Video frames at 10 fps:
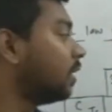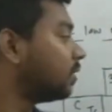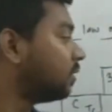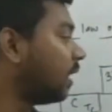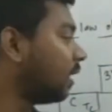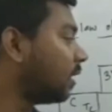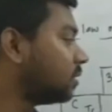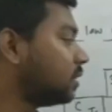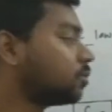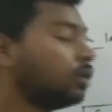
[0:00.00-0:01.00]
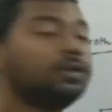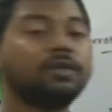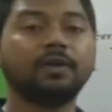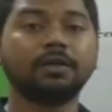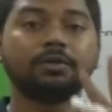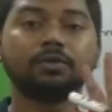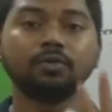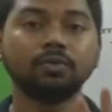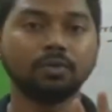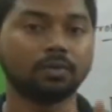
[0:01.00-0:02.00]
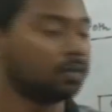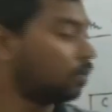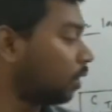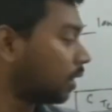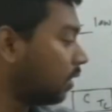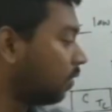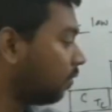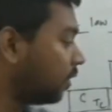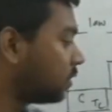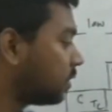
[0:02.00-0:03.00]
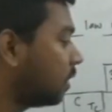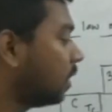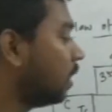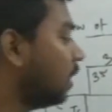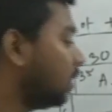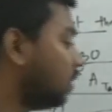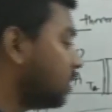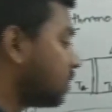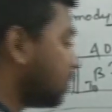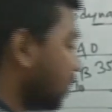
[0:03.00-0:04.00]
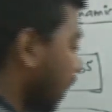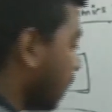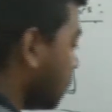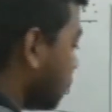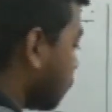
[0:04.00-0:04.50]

That energy is going to divide into two, okay? First, this energy is